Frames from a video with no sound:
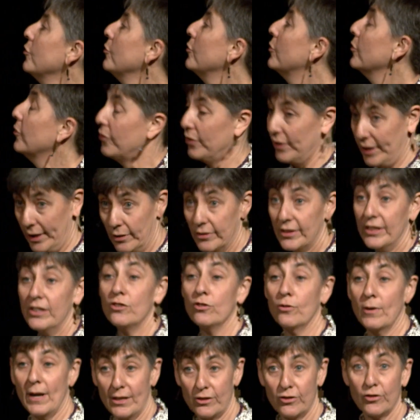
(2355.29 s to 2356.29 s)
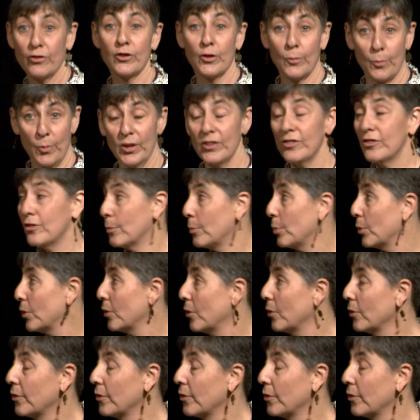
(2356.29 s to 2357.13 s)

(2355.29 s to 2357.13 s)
the CLD director and the principal.